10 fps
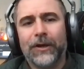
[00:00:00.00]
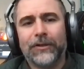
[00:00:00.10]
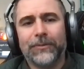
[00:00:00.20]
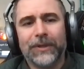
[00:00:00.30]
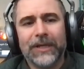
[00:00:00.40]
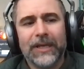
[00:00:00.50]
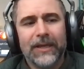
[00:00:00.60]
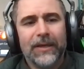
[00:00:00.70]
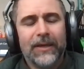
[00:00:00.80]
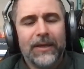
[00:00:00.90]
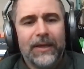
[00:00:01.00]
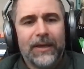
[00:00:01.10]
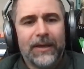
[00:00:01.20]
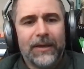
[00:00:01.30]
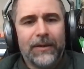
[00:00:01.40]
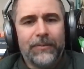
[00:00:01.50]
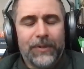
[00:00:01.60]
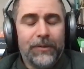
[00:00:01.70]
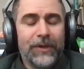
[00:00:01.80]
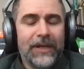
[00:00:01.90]
ultimately Um,
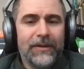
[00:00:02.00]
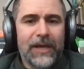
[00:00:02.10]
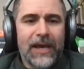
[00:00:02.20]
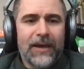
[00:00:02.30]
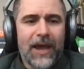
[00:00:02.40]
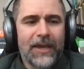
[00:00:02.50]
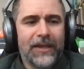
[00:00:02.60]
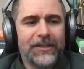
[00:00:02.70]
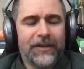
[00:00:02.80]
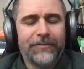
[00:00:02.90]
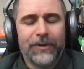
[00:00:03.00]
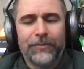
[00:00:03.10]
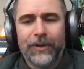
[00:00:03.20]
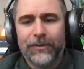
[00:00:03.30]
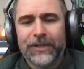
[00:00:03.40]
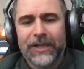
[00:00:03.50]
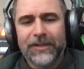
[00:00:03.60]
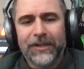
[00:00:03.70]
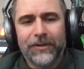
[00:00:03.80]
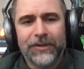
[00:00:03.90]
anyway, hacking itself, we, we always say
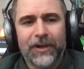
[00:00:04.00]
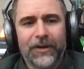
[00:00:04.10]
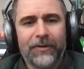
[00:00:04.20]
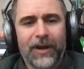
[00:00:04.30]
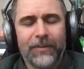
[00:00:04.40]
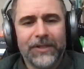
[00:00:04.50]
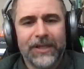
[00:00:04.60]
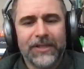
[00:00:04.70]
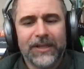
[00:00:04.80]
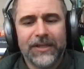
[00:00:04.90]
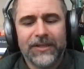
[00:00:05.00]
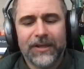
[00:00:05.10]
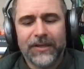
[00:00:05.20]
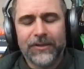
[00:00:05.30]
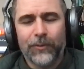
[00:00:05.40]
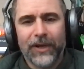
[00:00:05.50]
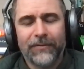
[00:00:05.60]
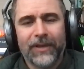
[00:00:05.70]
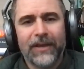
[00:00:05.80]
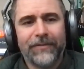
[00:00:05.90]
it's, you know, it's not a crime. It's, it's, it's a, it's a way
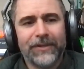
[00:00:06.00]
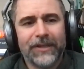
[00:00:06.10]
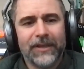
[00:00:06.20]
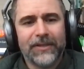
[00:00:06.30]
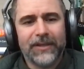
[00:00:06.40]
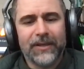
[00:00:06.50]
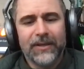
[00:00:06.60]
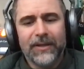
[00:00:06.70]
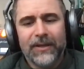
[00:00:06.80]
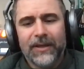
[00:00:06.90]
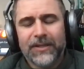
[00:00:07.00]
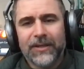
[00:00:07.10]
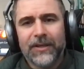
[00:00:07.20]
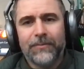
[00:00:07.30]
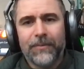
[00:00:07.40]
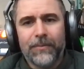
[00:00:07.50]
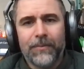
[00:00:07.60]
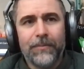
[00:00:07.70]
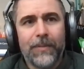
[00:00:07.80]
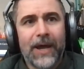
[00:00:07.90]
of life. It's a, it's a, it's a
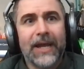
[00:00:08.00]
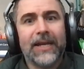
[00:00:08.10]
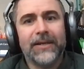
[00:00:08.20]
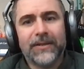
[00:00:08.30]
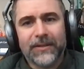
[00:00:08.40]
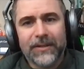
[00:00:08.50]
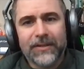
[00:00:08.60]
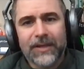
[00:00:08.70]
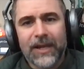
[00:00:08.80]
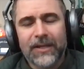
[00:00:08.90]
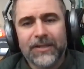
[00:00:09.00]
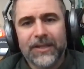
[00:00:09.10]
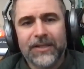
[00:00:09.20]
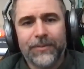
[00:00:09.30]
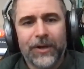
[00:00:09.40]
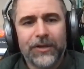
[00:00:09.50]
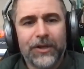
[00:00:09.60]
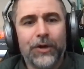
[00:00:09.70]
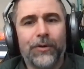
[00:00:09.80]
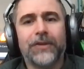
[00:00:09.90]
mind state. It's, it's about
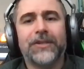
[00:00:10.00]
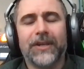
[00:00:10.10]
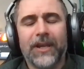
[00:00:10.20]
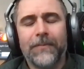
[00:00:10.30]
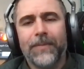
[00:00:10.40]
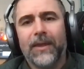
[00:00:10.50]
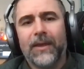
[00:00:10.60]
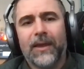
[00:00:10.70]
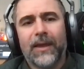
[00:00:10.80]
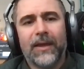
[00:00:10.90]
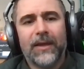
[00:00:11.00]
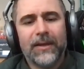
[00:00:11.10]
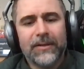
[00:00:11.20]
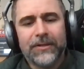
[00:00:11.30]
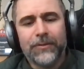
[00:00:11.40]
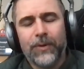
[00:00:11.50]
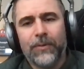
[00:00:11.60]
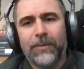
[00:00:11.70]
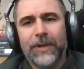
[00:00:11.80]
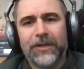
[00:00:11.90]
curiosity. And we
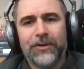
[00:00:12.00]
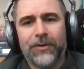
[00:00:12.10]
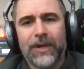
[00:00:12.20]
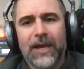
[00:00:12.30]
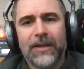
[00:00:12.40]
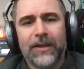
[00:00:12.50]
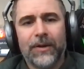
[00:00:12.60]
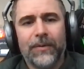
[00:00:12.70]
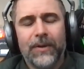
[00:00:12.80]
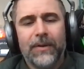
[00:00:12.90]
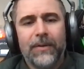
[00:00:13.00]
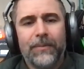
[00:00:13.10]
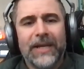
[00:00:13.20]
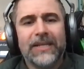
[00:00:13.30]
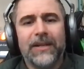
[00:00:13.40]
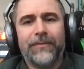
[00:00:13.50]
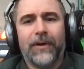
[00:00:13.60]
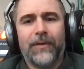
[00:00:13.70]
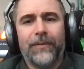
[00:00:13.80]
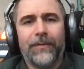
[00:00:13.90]
want to make sure that, you know, by
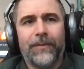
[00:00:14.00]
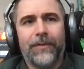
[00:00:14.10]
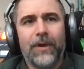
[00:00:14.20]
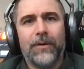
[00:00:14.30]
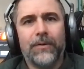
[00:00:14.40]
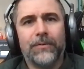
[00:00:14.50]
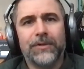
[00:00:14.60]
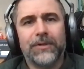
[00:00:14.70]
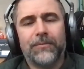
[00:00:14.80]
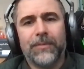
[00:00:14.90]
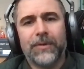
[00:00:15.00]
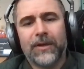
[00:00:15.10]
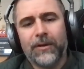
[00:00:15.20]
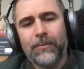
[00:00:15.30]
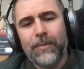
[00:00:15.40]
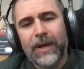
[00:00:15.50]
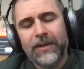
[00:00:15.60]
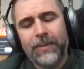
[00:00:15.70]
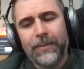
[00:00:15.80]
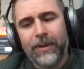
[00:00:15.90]
default, those, you know,
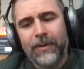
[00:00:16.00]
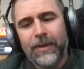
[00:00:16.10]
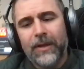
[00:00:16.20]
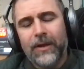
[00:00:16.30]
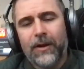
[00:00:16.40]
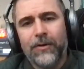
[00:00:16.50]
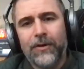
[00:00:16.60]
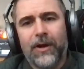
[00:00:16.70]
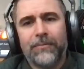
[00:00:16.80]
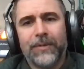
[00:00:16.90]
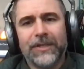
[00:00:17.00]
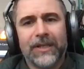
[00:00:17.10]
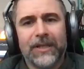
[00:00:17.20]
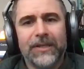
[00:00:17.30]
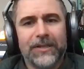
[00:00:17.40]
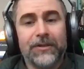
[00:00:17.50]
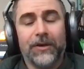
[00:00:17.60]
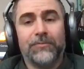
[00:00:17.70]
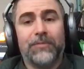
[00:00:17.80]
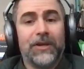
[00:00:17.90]
minded people are not basically, you
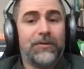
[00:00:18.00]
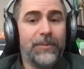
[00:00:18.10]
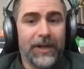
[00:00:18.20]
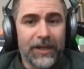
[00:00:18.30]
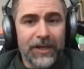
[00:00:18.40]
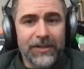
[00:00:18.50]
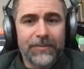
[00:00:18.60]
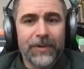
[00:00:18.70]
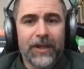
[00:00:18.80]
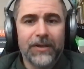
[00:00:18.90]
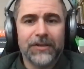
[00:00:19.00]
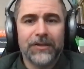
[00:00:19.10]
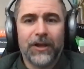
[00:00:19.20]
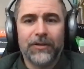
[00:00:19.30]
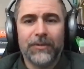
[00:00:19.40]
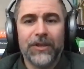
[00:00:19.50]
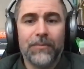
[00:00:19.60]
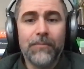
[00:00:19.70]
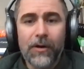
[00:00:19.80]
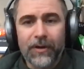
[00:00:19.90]
know, being criminalized, because ultimately
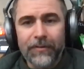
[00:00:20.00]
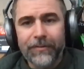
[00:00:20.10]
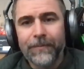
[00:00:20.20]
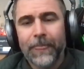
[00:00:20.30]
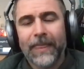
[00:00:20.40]
their motive